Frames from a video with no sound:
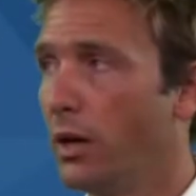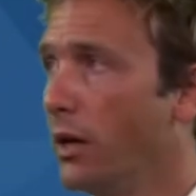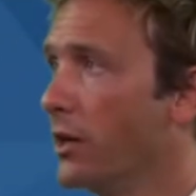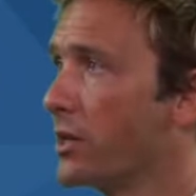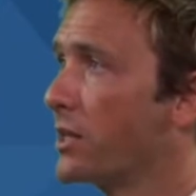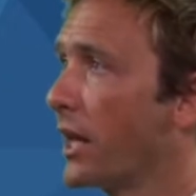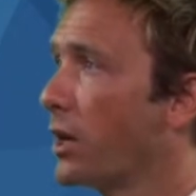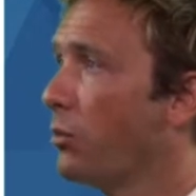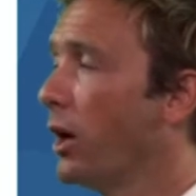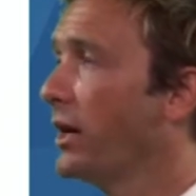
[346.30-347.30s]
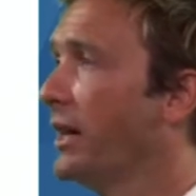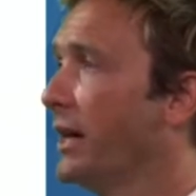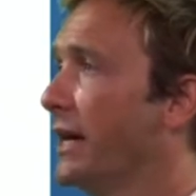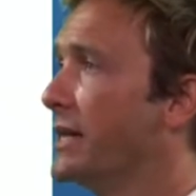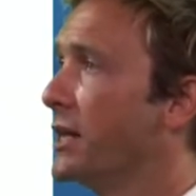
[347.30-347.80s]
The second one
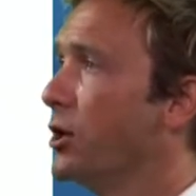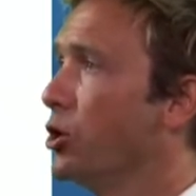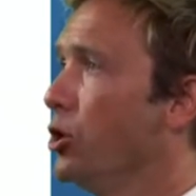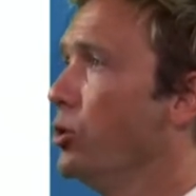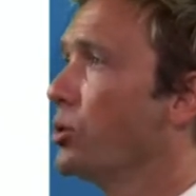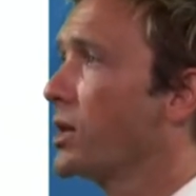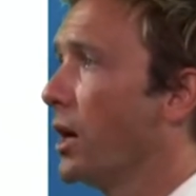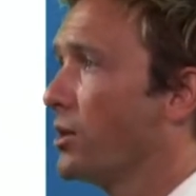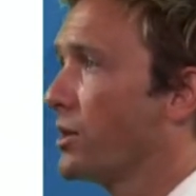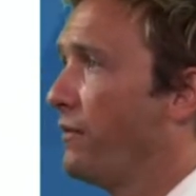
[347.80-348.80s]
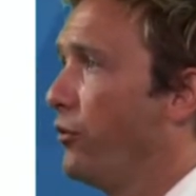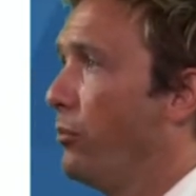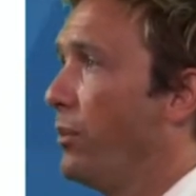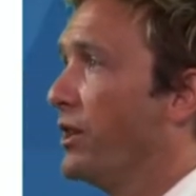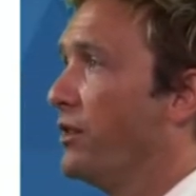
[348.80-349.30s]
is that new cells are formed
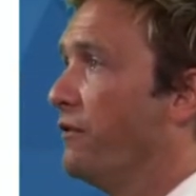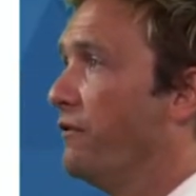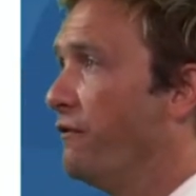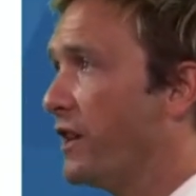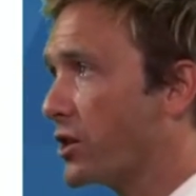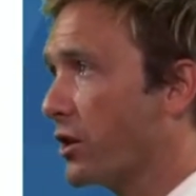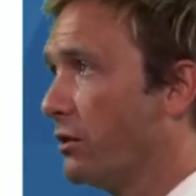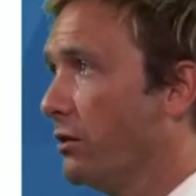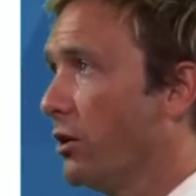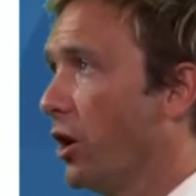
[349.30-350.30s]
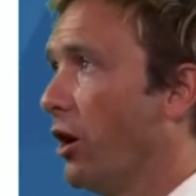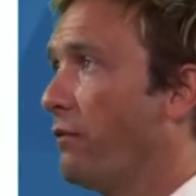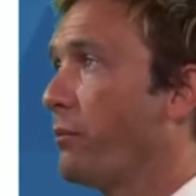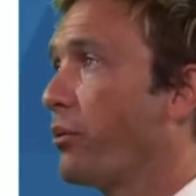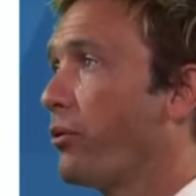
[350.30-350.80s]
by the division of
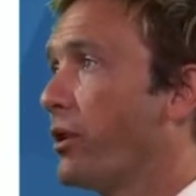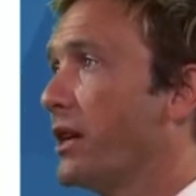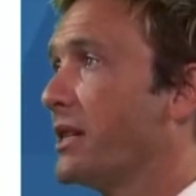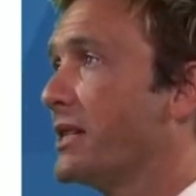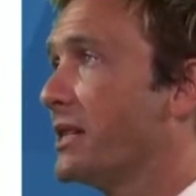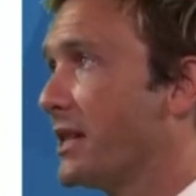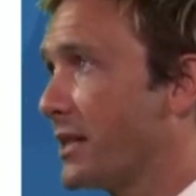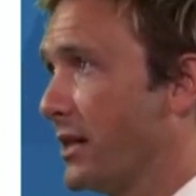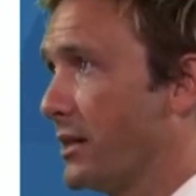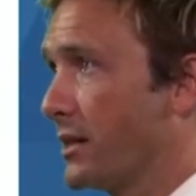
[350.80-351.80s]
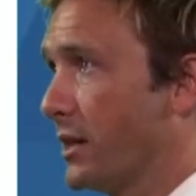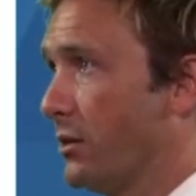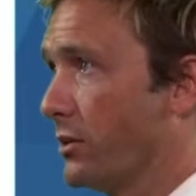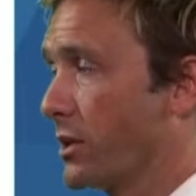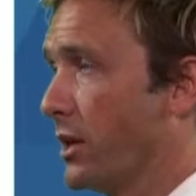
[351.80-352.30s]
pre-existing
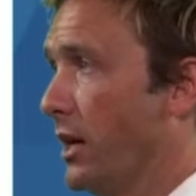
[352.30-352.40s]
cells,